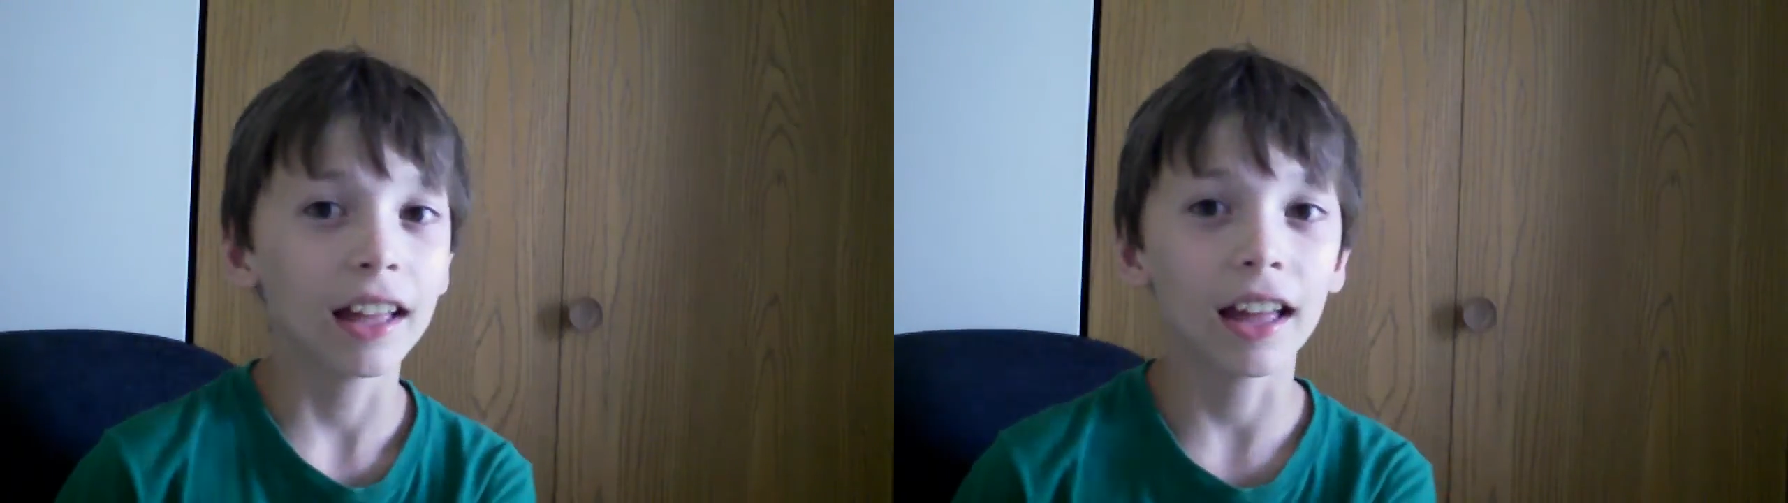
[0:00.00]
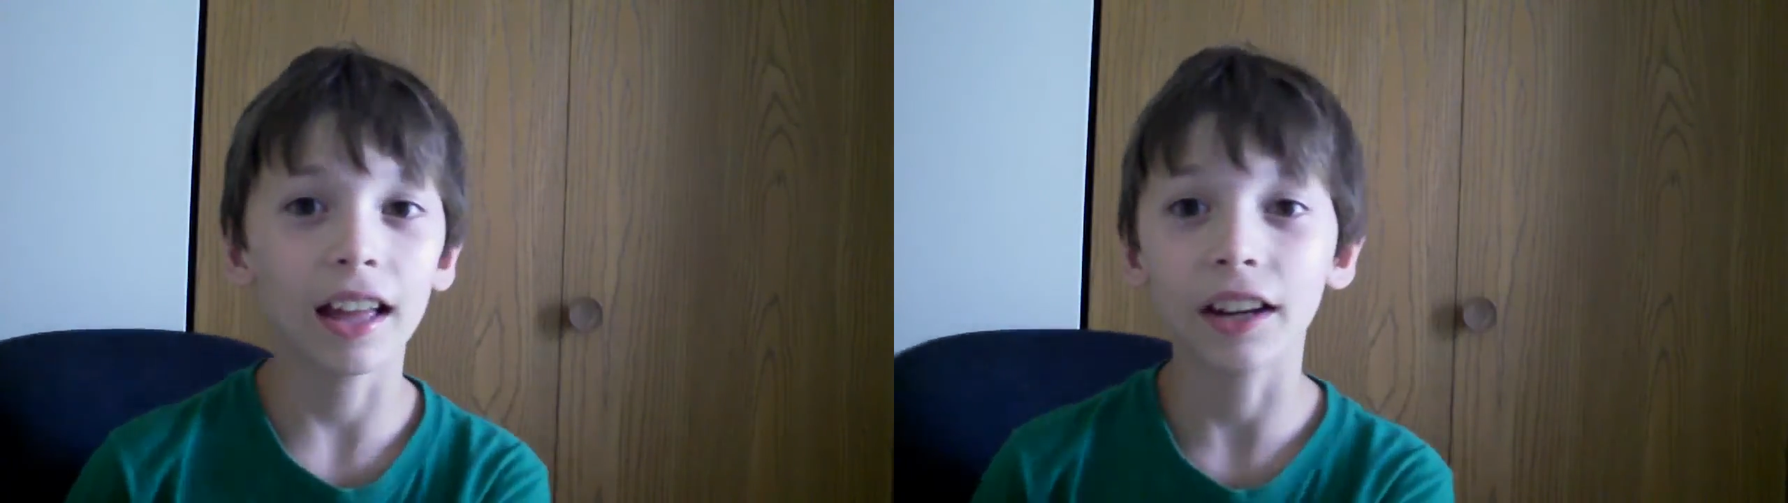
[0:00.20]

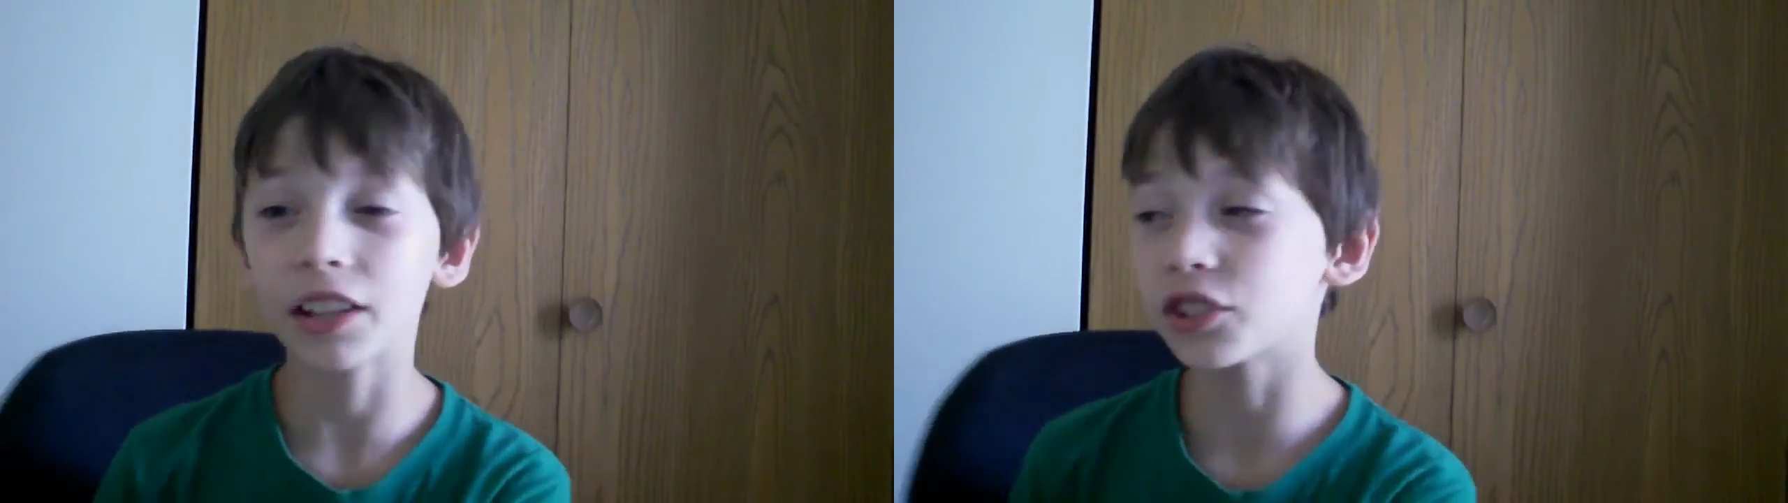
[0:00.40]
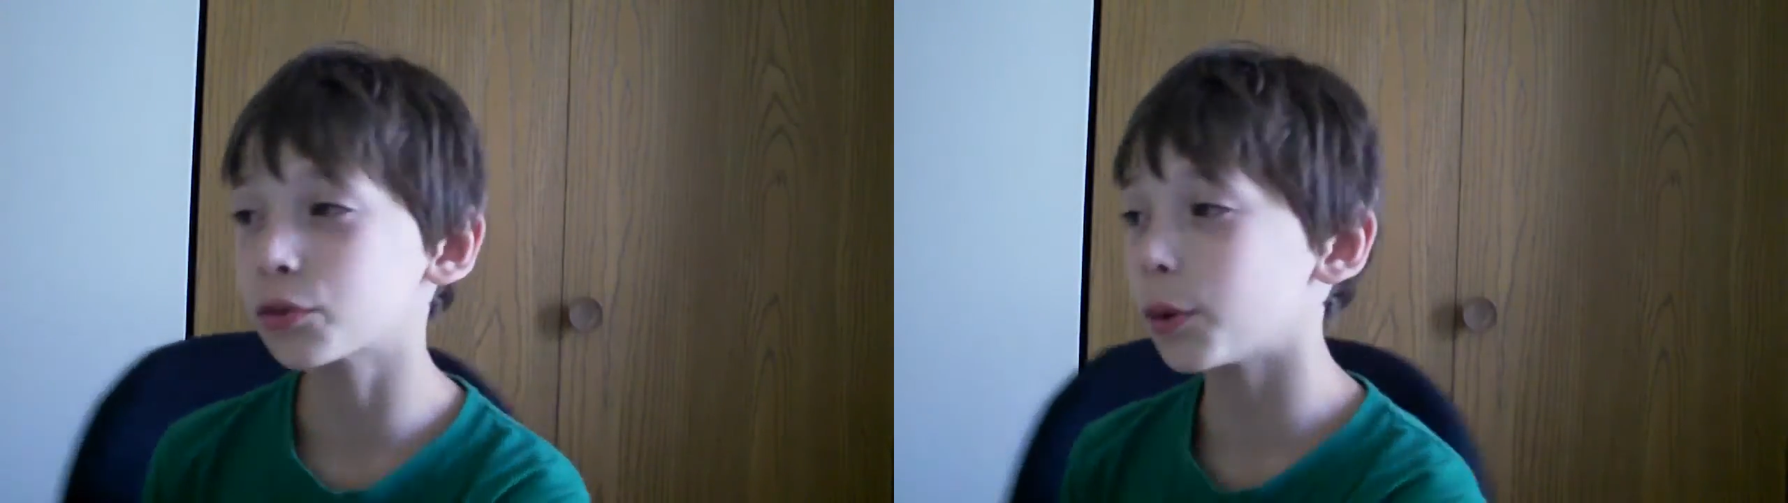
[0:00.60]
And
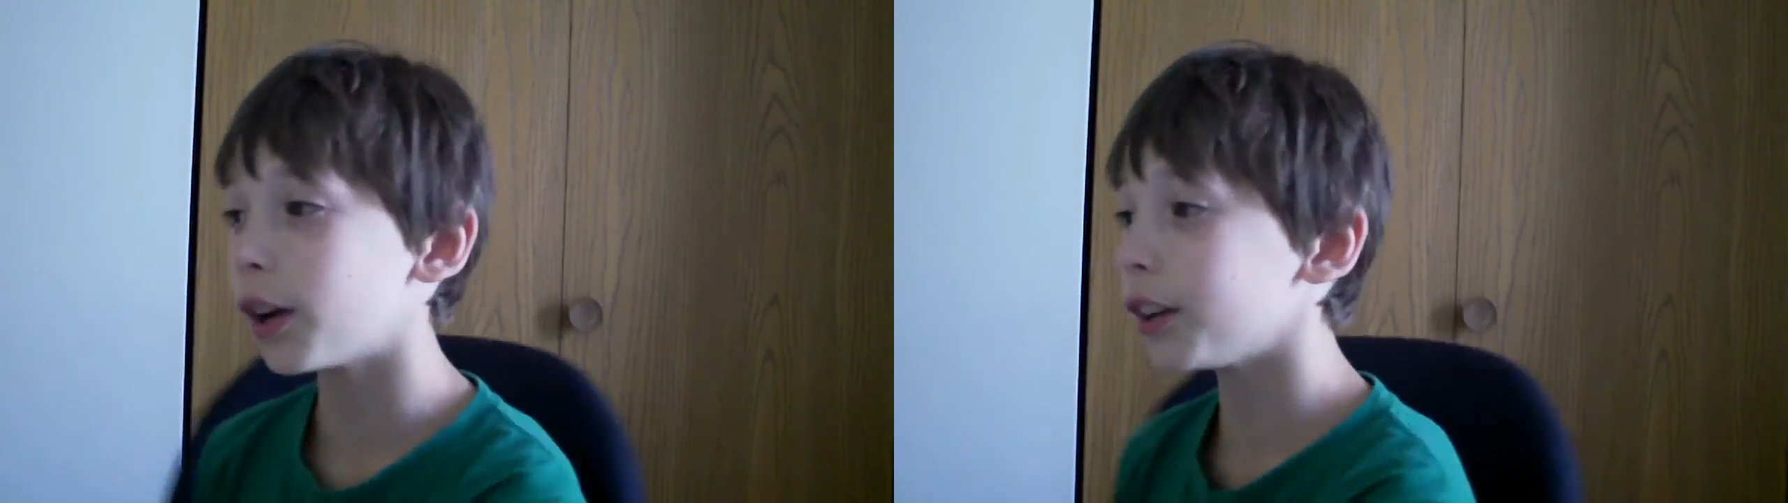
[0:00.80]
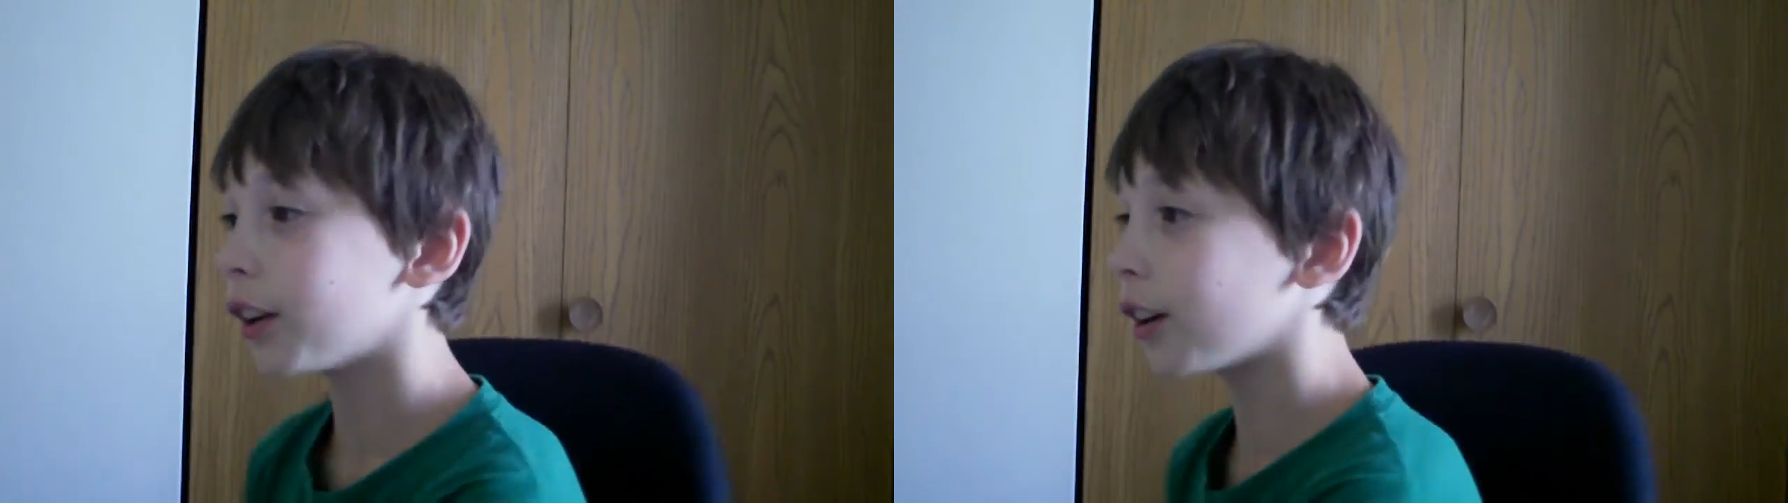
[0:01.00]
I just
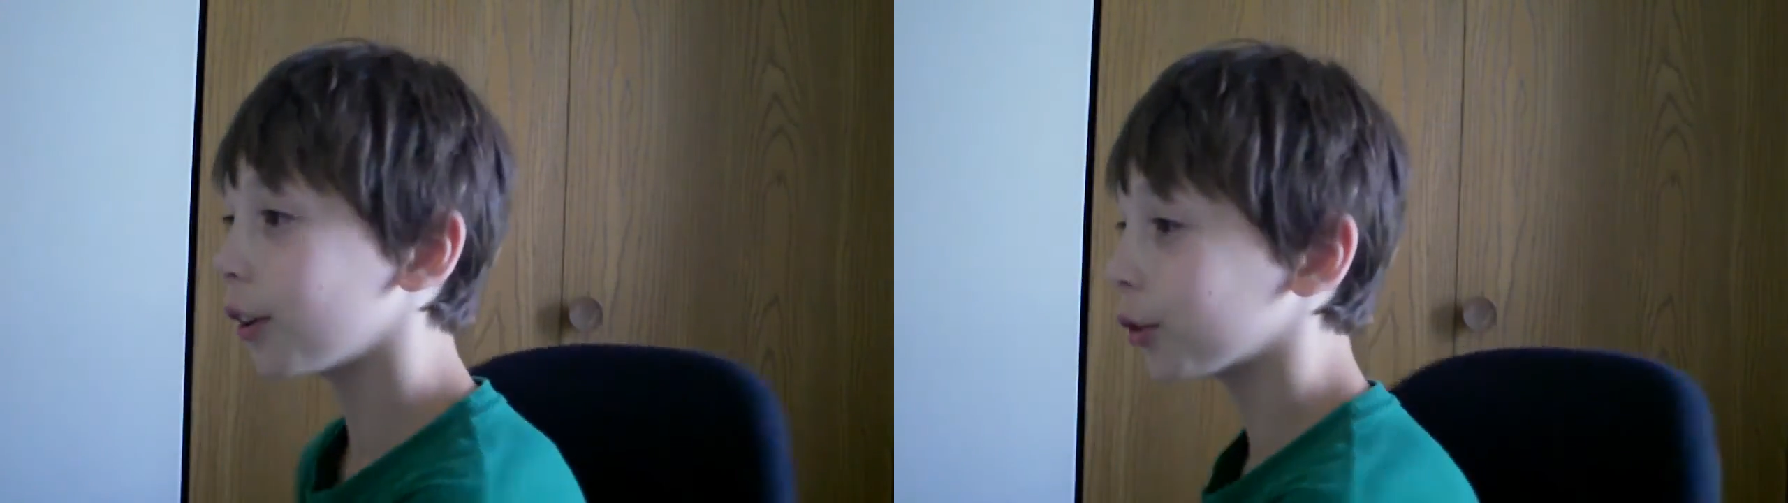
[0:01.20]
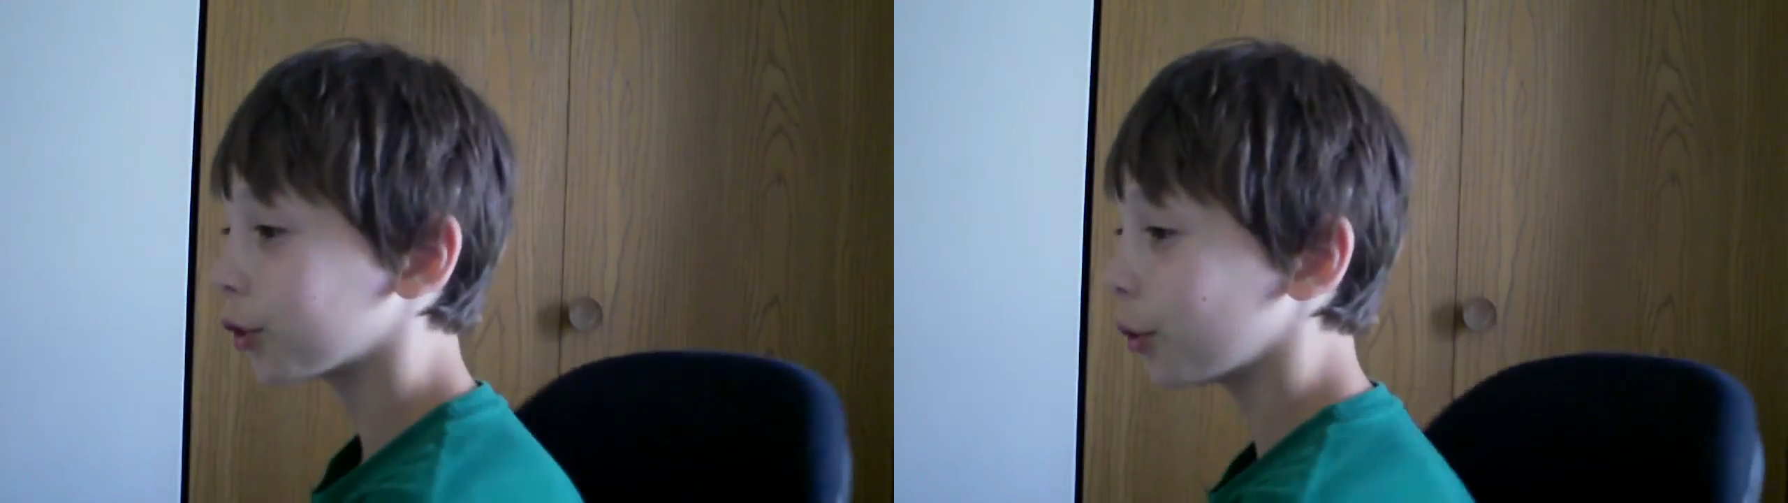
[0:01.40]
want to
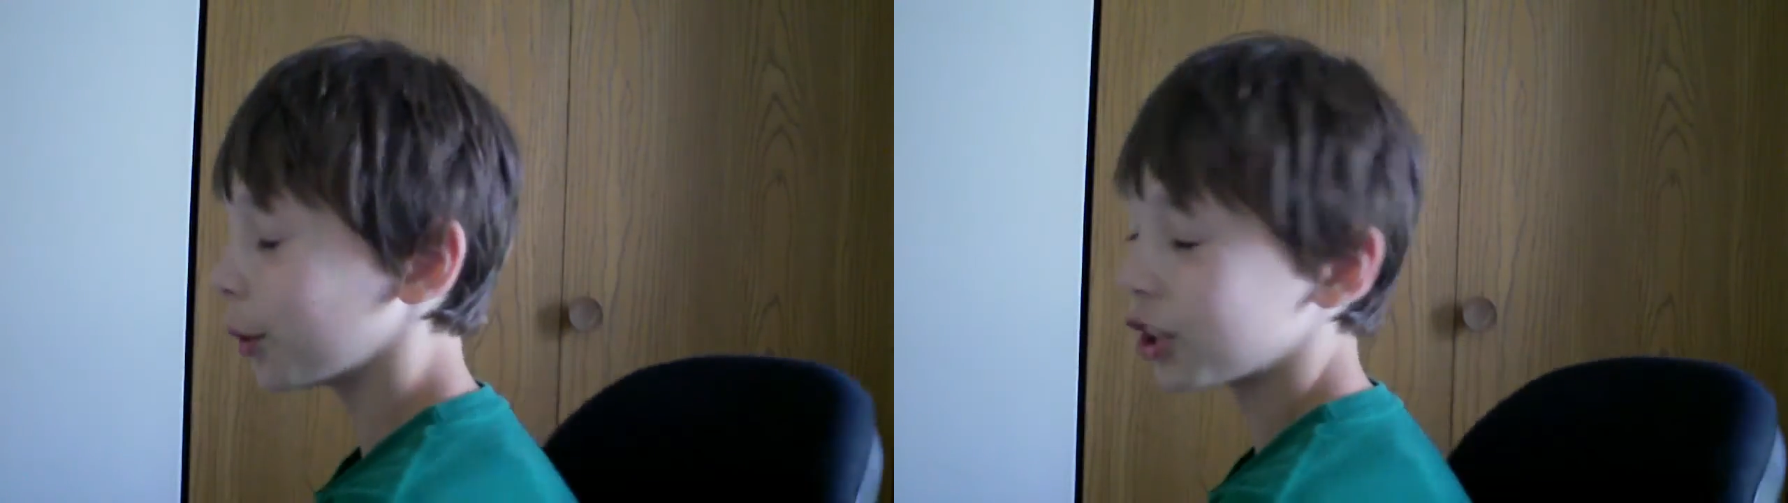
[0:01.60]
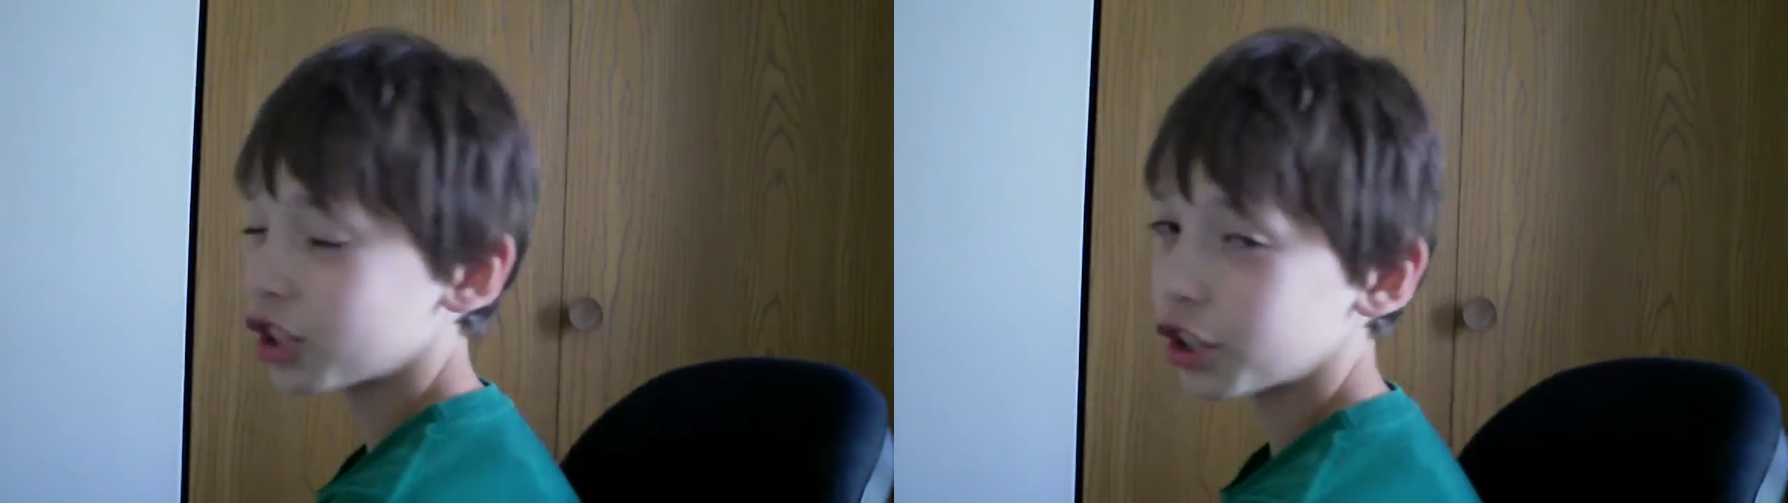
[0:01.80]
also
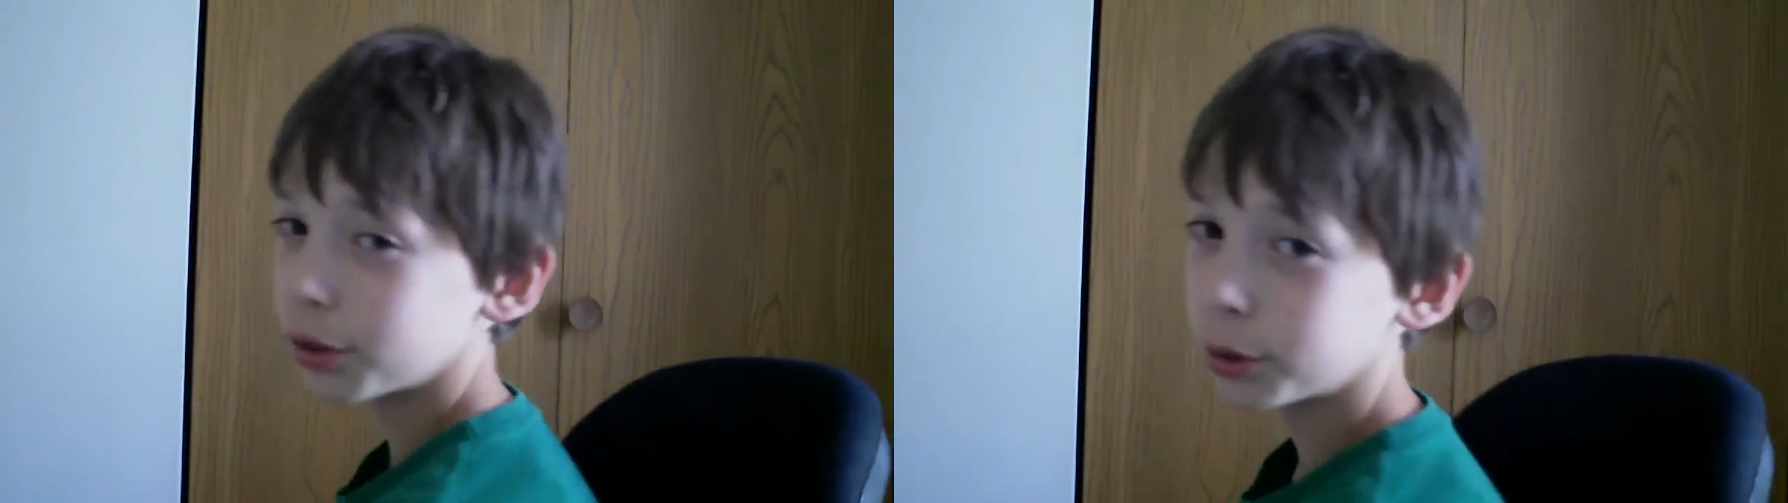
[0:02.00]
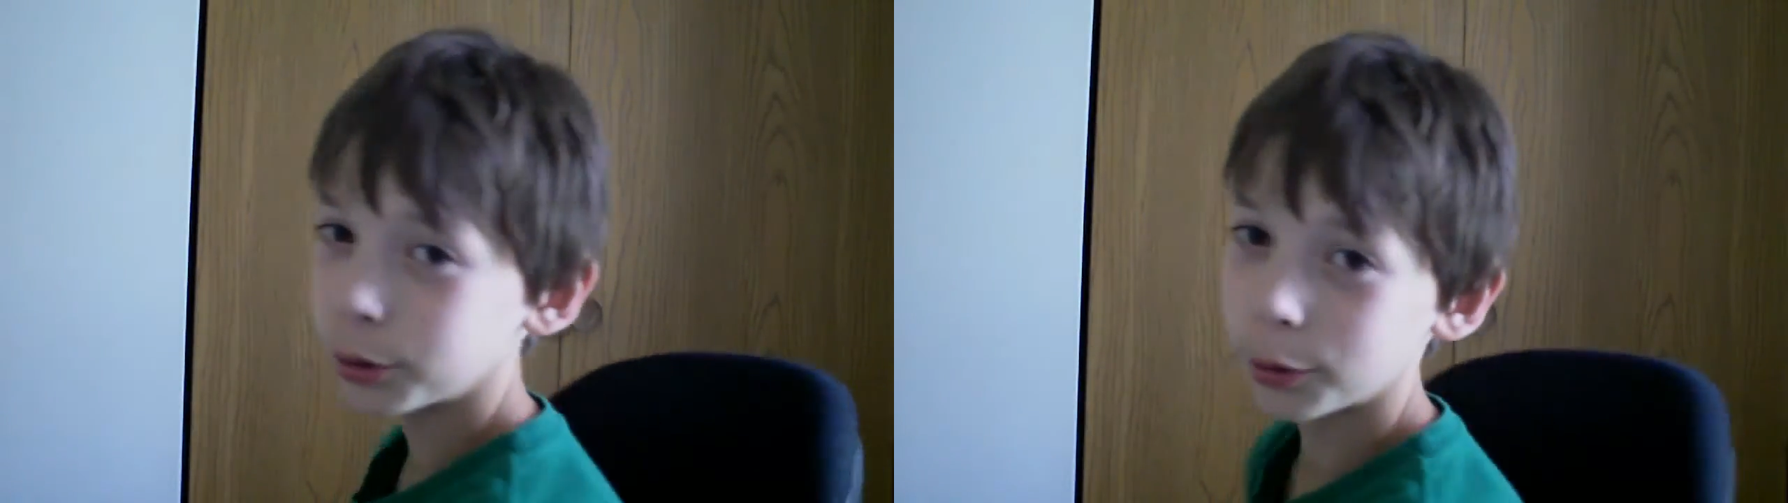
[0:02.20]
wish you